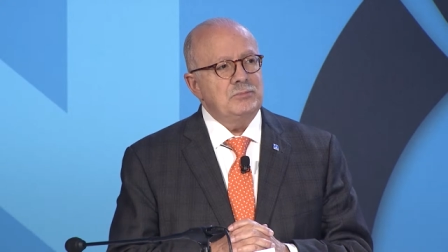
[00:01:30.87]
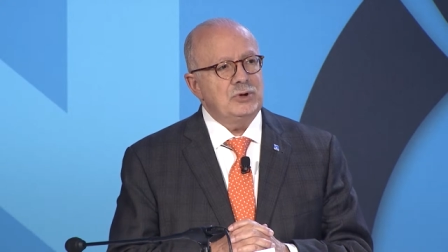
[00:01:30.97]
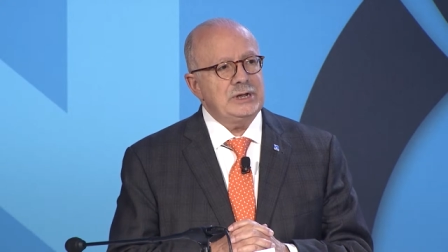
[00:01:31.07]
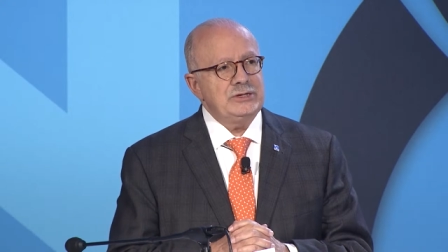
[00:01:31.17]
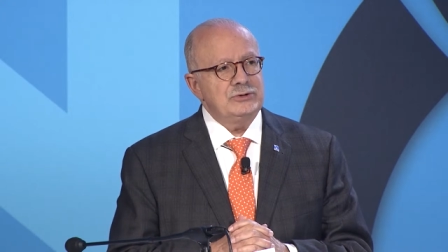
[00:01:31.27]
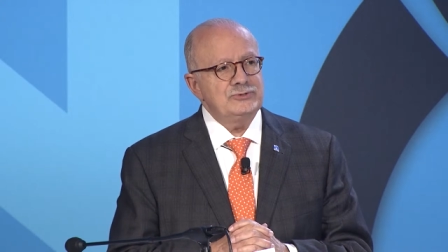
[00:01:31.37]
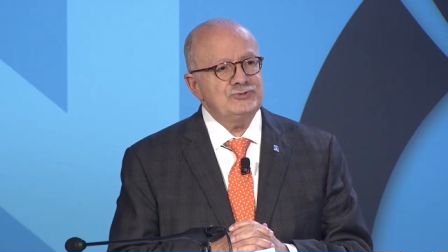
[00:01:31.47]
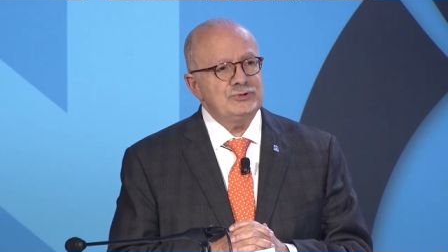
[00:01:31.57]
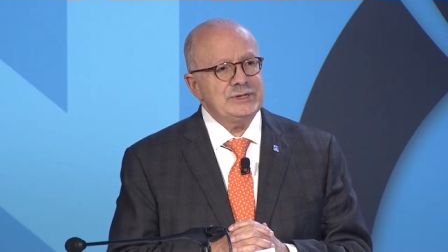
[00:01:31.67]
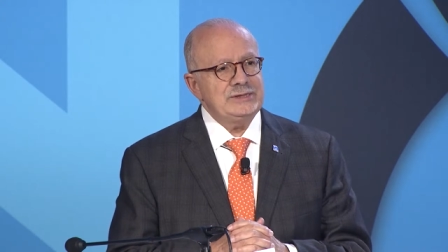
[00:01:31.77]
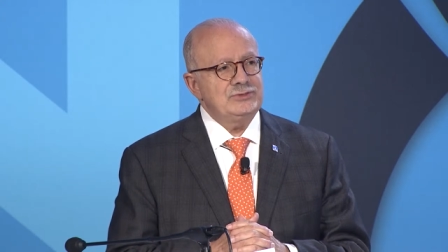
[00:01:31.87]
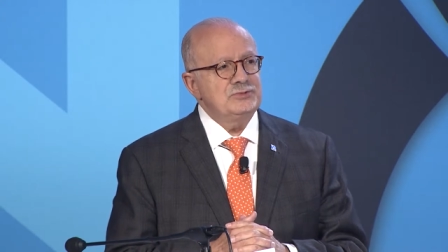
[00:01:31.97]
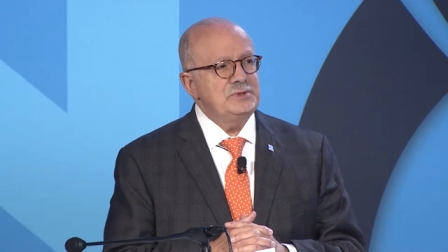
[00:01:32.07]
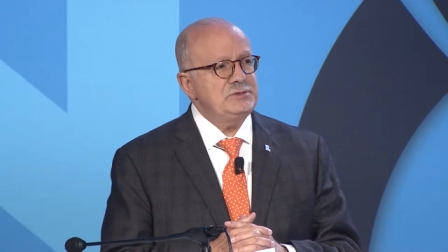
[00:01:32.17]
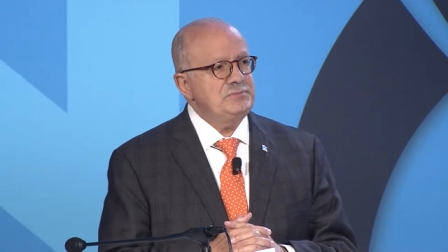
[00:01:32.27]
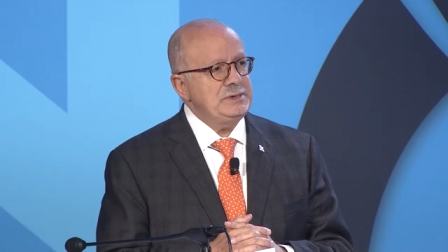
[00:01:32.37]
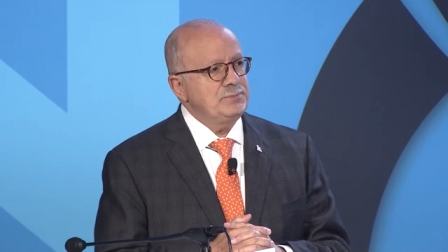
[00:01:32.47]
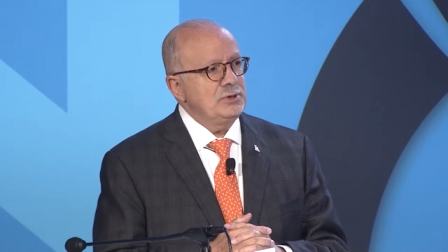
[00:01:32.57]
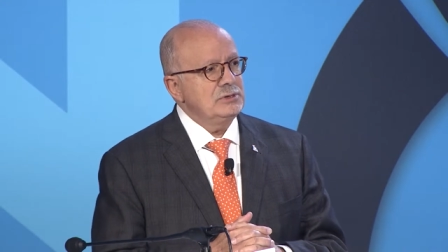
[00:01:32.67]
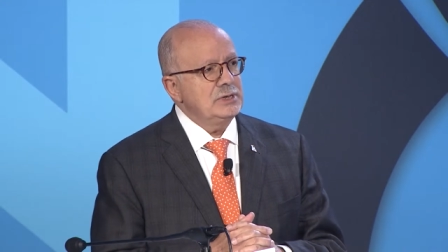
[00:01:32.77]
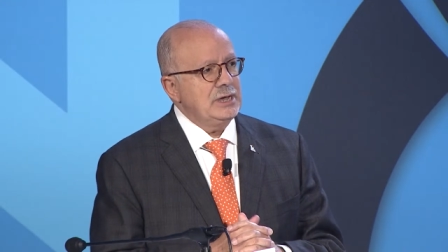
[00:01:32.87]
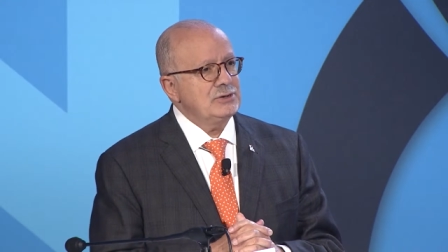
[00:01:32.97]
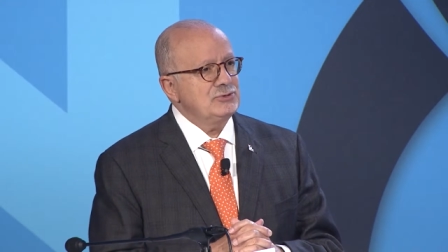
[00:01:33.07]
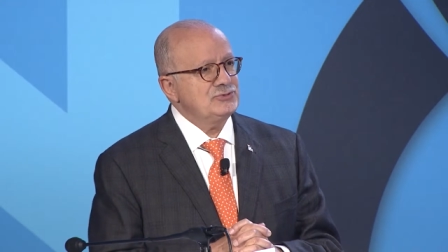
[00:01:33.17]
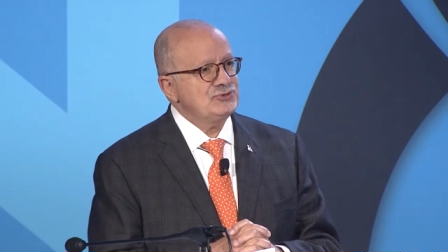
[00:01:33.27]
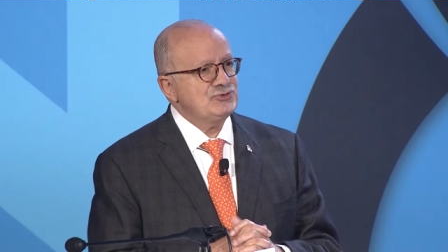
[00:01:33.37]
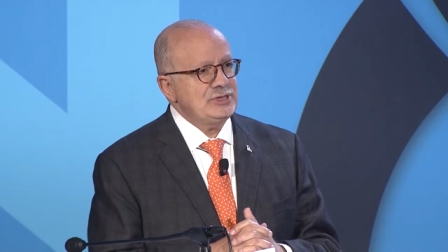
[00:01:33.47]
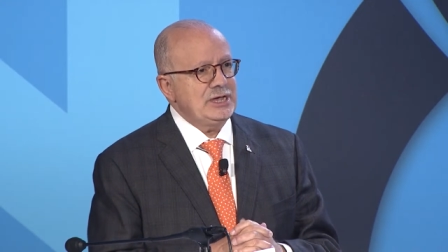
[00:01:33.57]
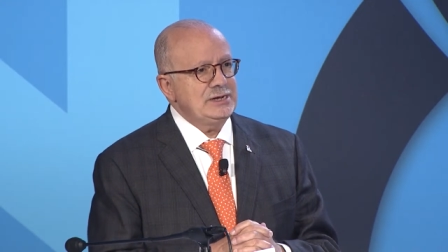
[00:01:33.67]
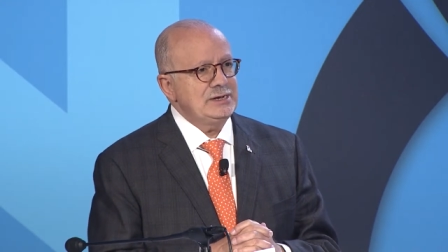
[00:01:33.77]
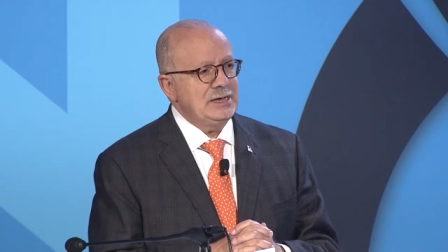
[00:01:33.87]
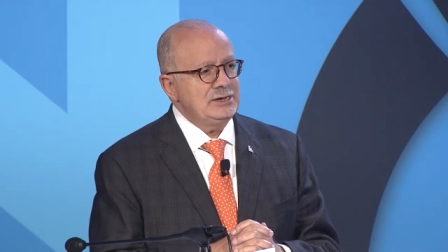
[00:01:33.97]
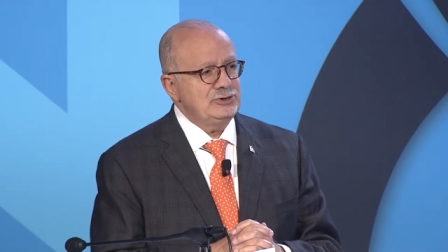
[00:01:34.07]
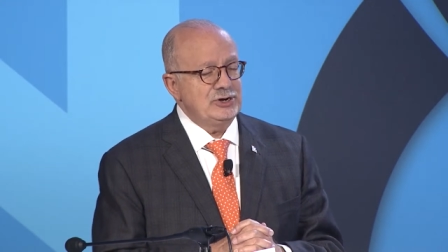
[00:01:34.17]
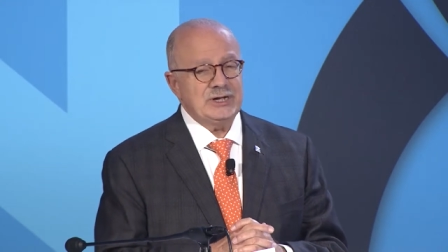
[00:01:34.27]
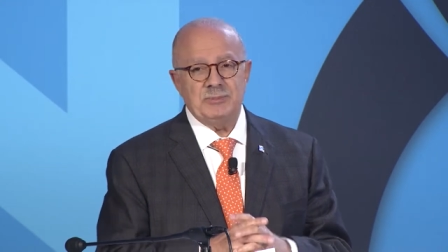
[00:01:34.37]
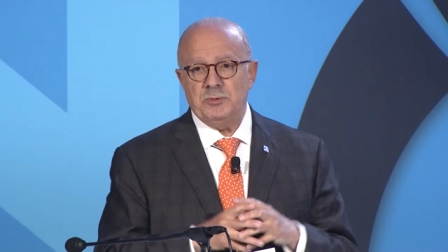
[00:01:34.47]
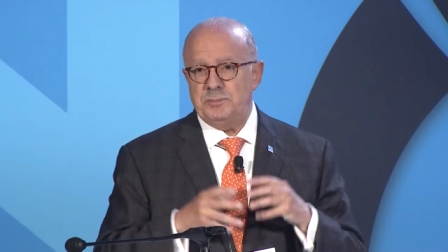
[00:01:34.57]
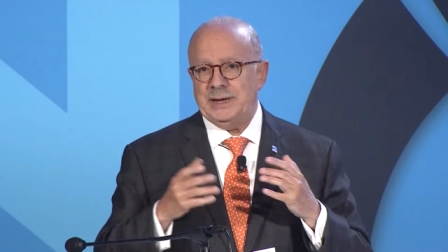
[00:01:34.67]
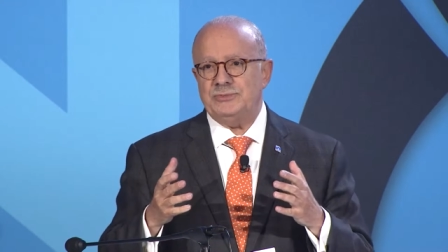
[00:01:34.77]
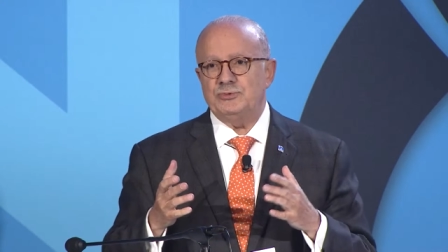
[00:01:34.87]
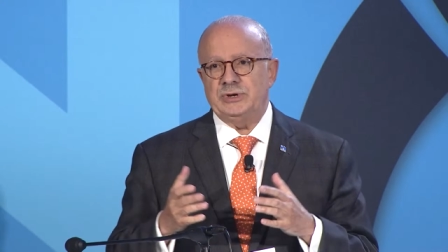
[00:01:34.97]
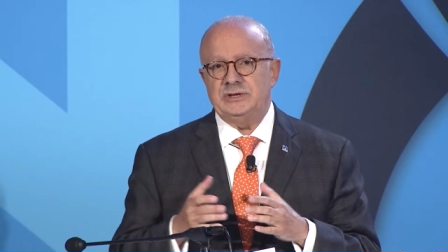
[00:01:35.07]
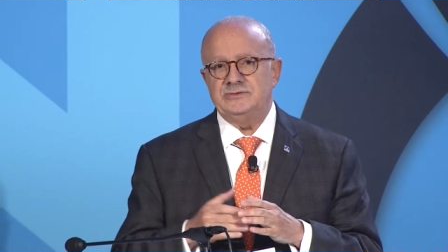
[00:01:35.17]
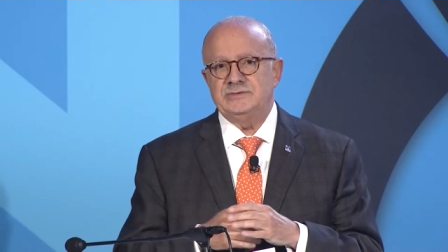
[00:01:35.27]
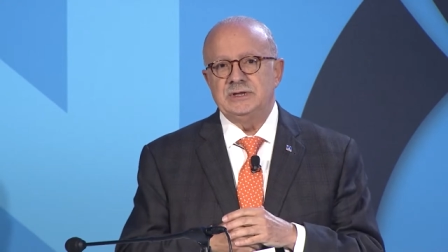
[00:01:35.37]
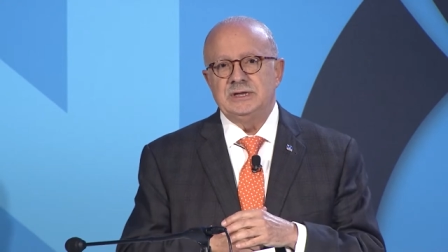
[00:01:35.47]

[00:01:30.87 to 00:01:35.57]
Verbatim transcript: but I also get to meet people and understand and learn about pathways